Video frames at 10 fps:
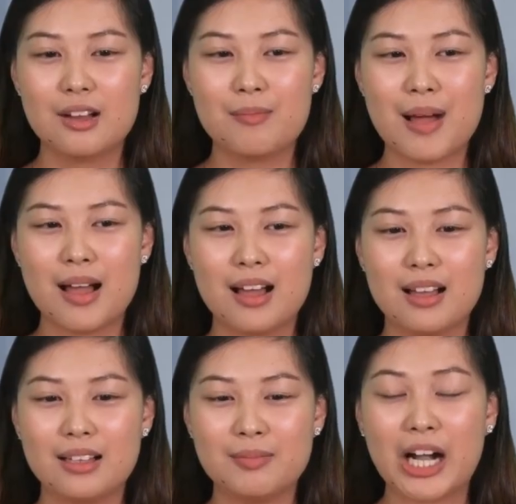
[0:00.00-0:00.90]

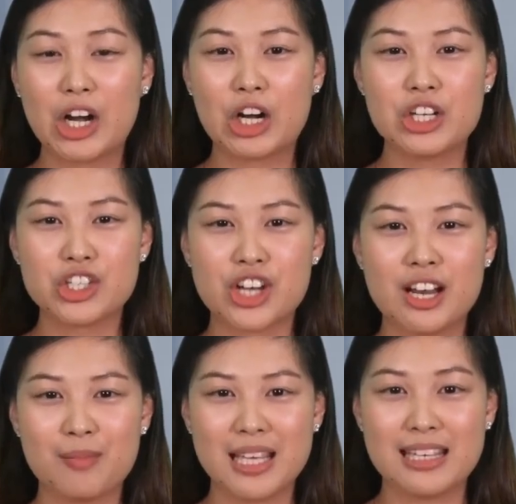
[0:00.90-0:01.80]
ma, ma-rehearse siya
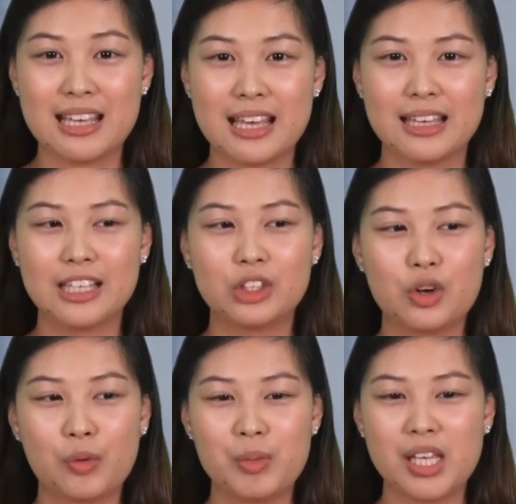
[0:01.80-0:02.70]
ng maigi. It
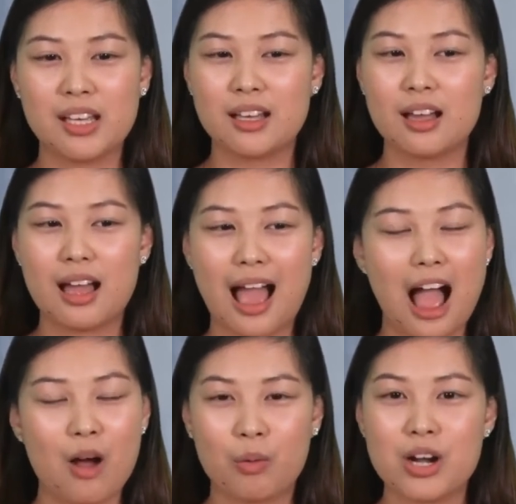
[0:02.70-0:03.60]
took me
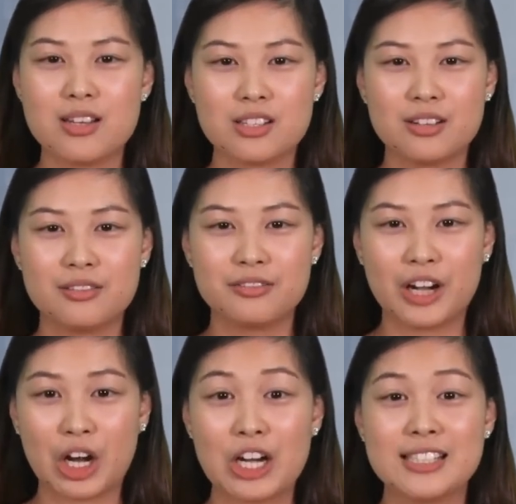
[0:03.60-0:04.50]
hours of
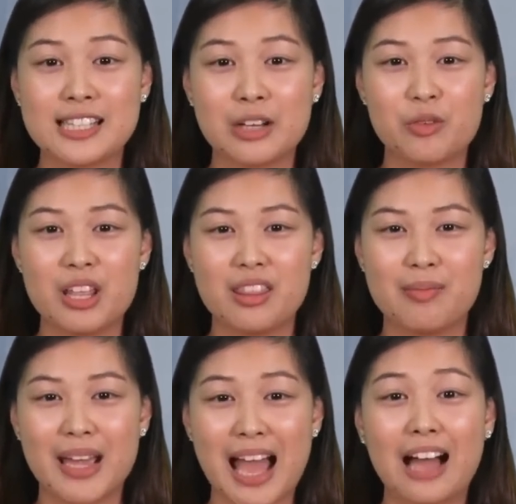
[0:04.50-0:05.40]
rehearsing
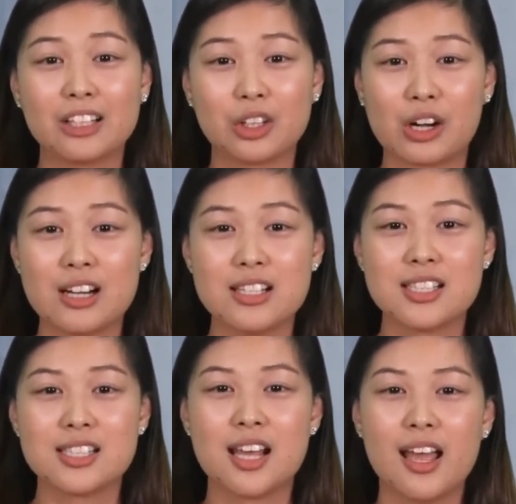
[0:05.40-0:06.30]
with my
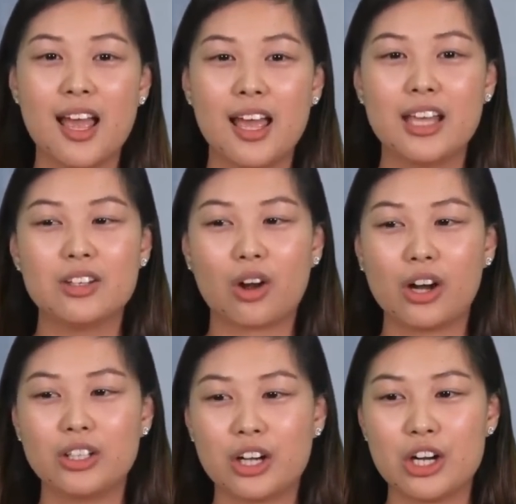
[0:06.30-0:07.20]
actors in
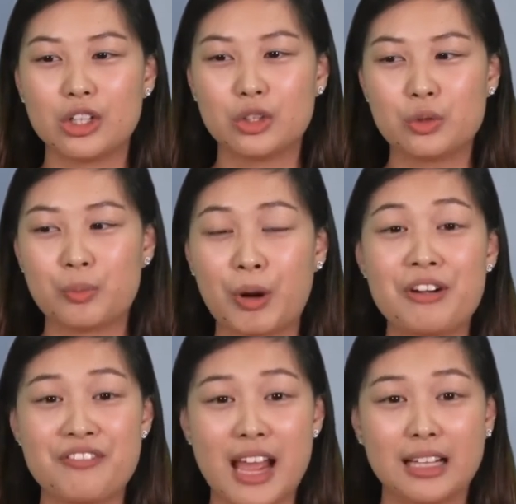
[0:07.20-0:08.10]
order to
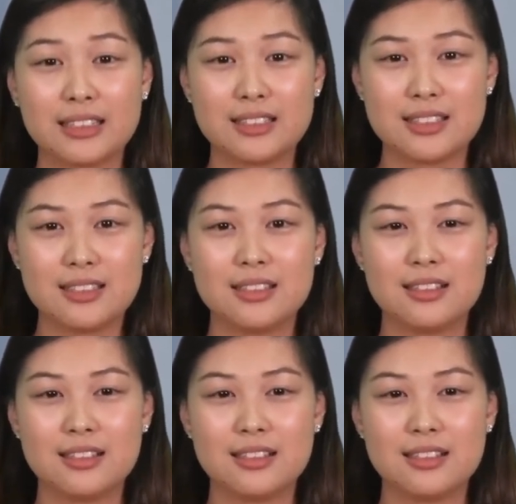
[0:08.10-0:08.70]
perfect